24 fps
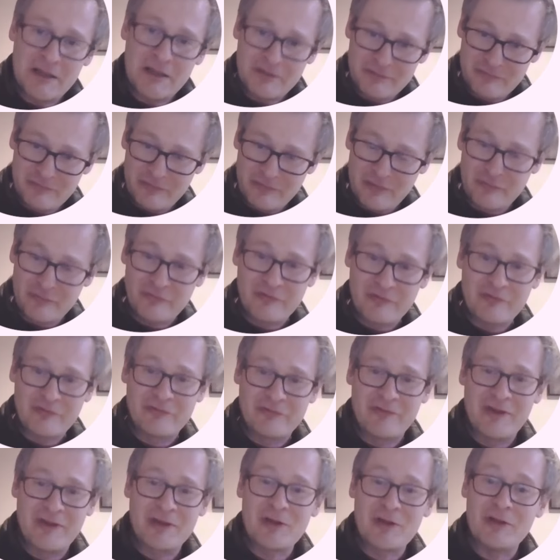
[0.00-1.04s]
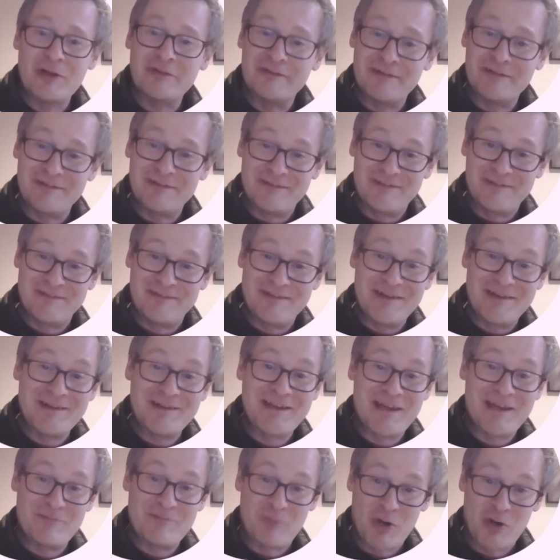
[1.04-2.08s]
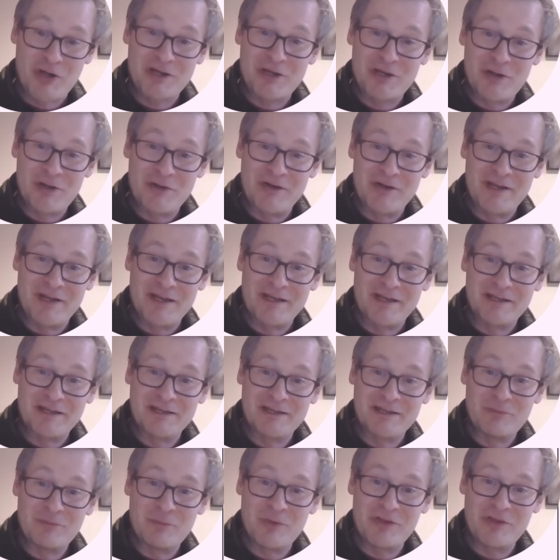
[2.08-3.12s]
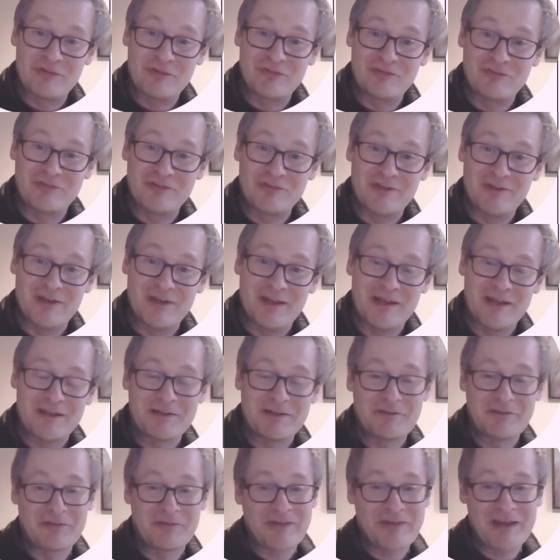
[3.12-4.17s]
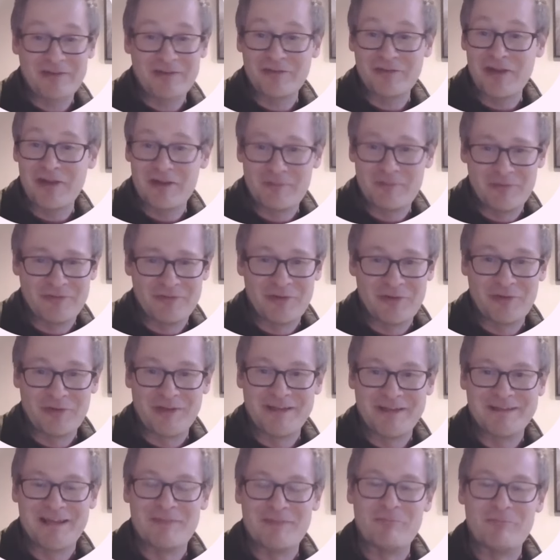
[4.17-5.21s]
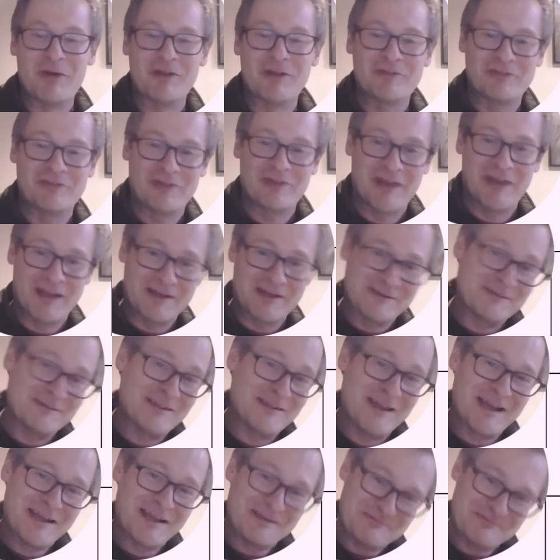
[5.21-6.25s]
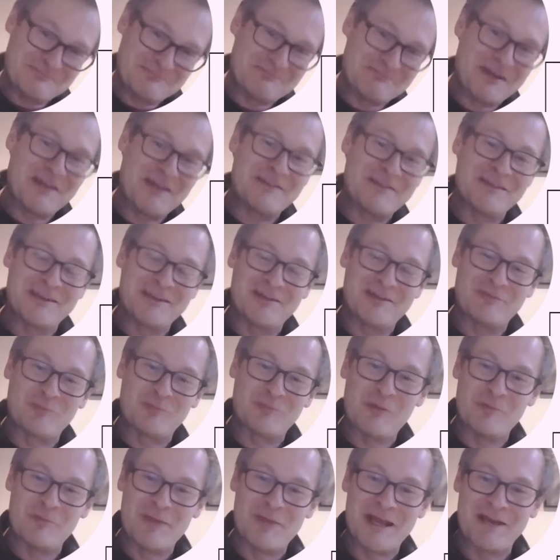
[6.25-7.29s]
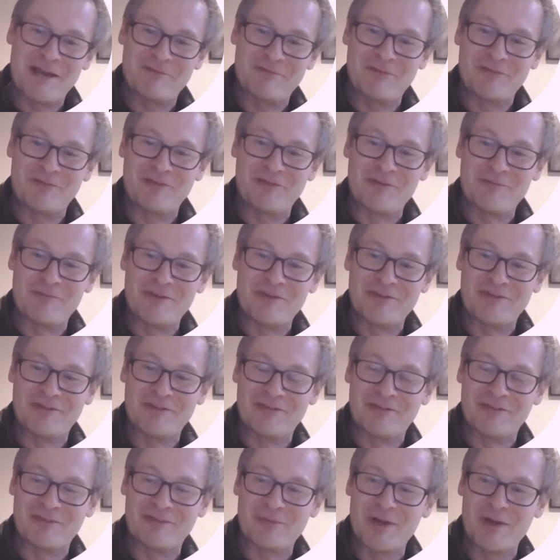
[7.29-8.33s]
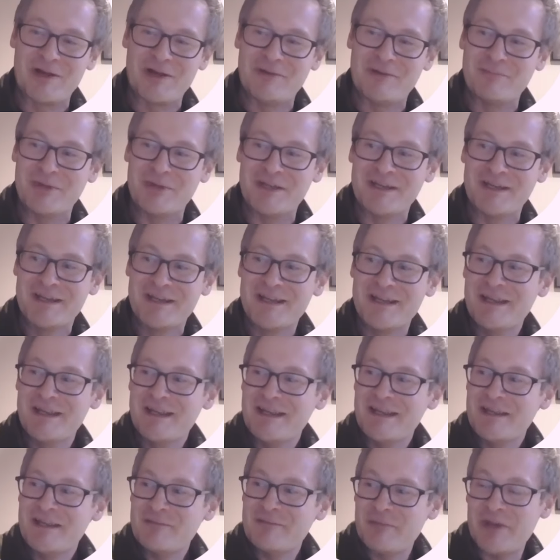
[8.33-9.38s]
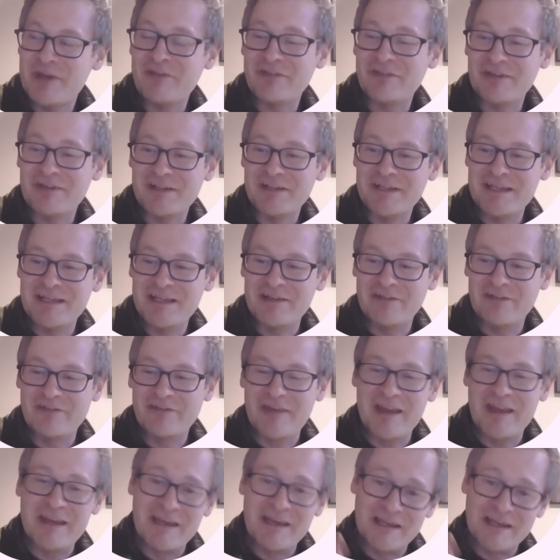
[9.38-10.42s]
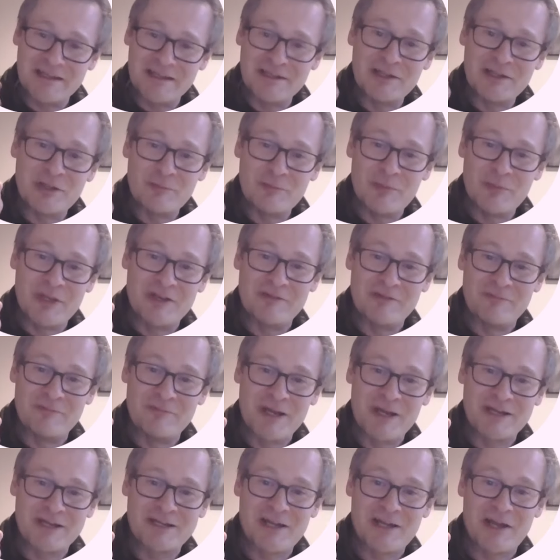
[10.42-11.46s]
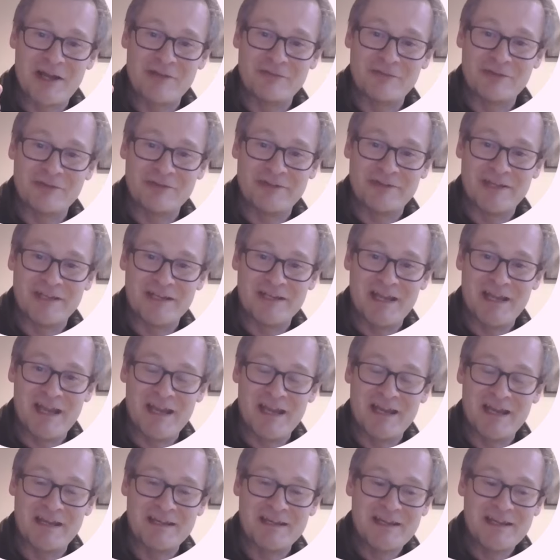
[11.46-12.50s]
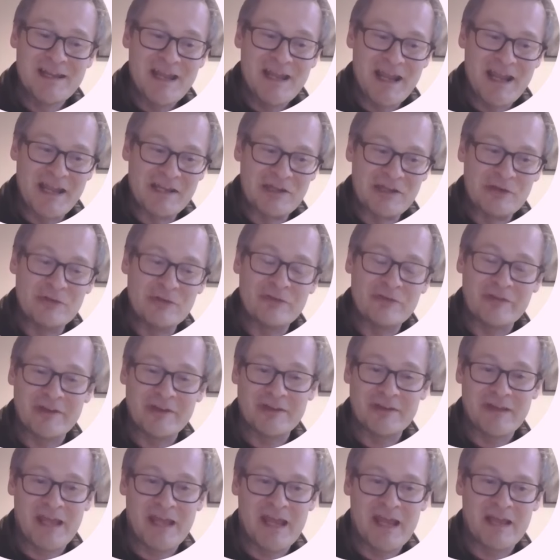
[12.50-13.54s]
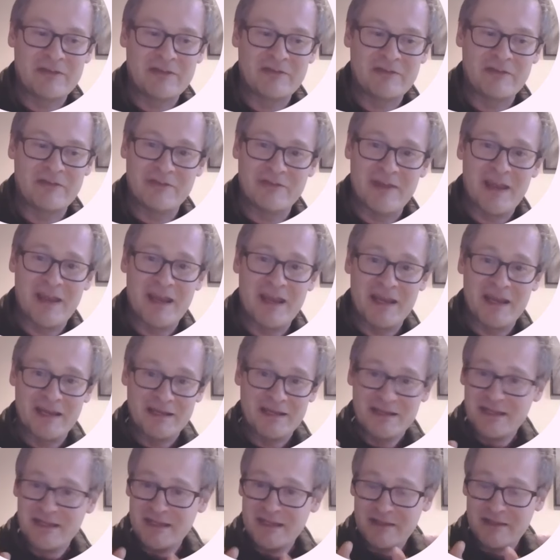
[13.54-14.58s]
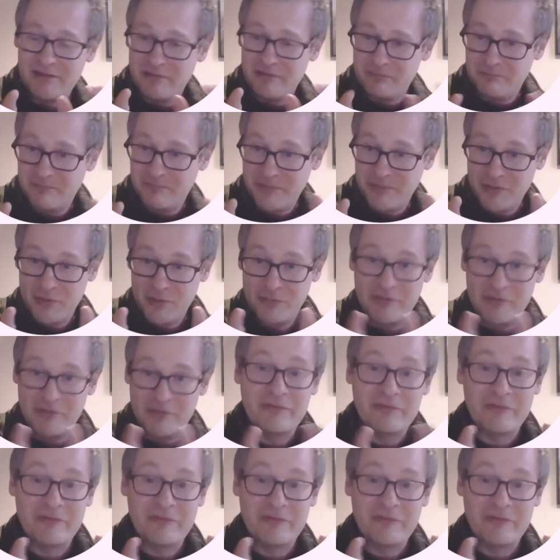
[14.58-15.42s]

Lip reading: There's this thing called DNA barcoding, which the taxonomists don't like that much, and I think is problematic for some reasons as well. But basically, it's taking a little bit of mitochondrial DNA and using that to say, you know, these